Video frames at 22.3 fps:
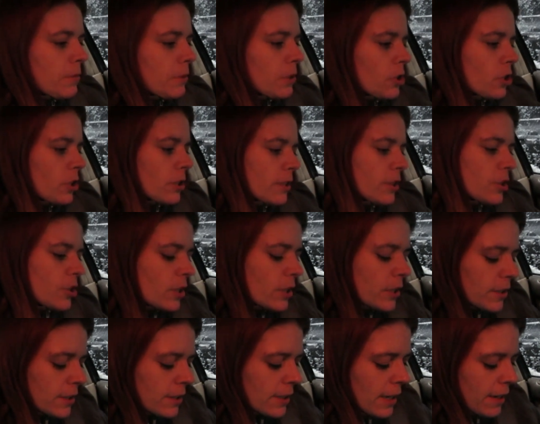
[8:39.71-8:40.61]
which
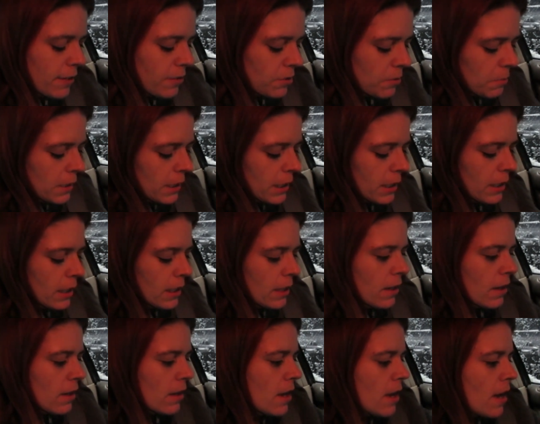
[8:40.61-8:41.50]
additionally saves
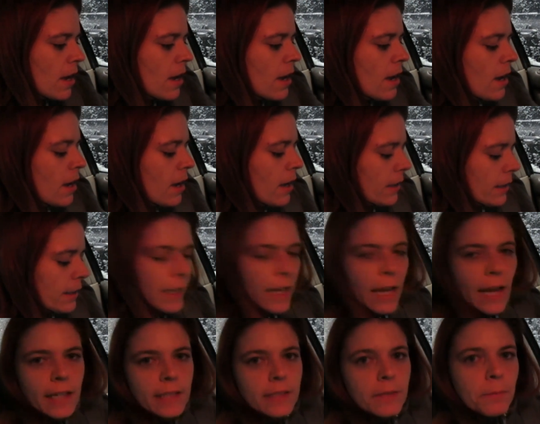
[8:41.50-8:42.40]
me
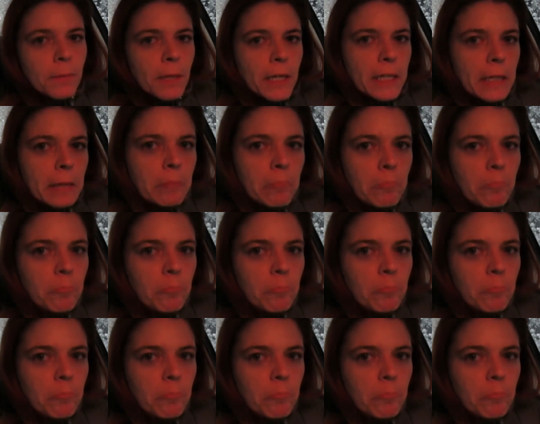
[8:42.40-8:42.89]
gas money.